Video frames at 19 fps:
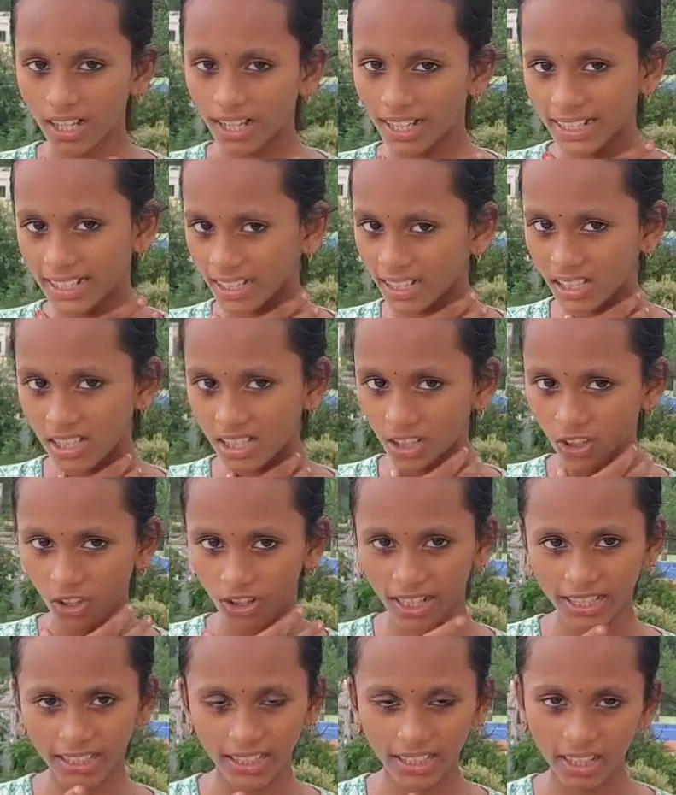it is
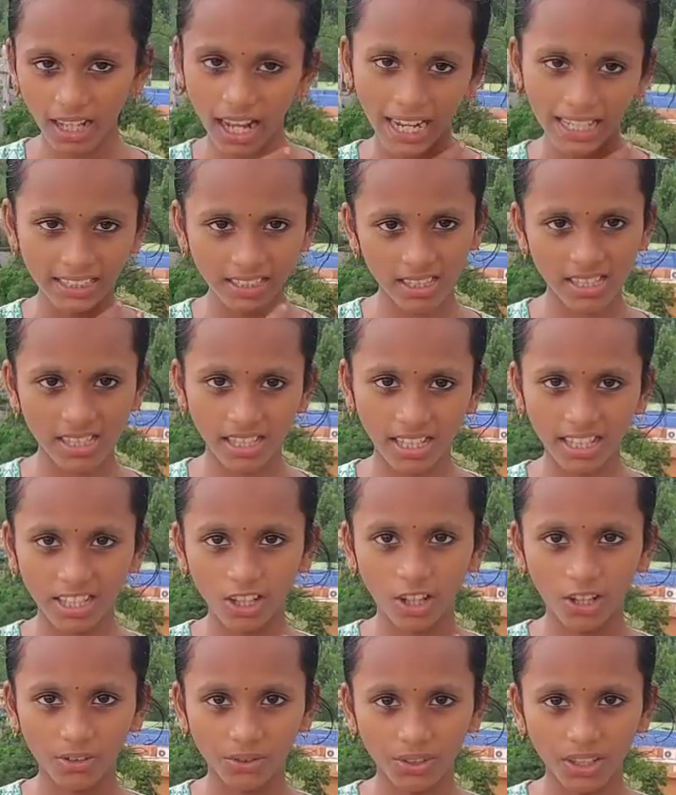located either side
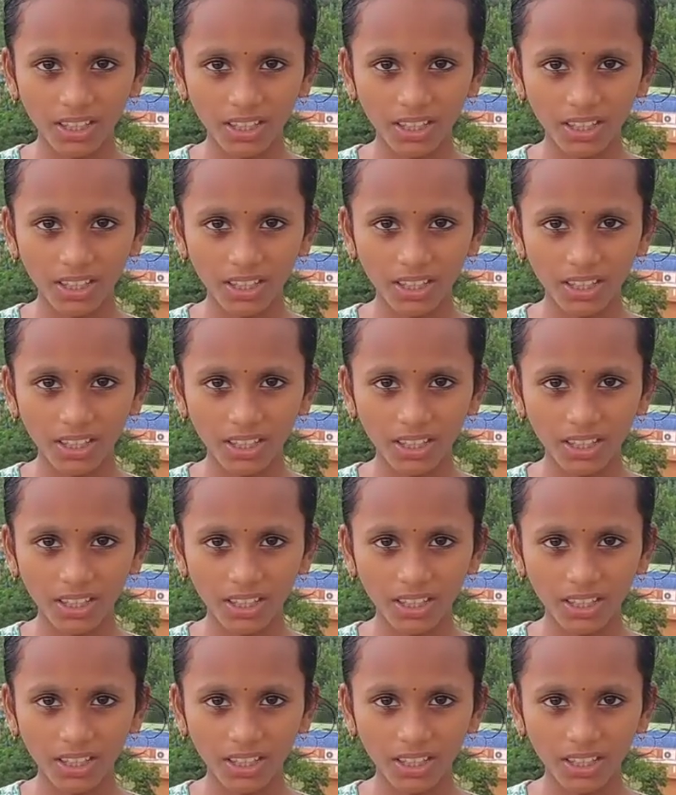of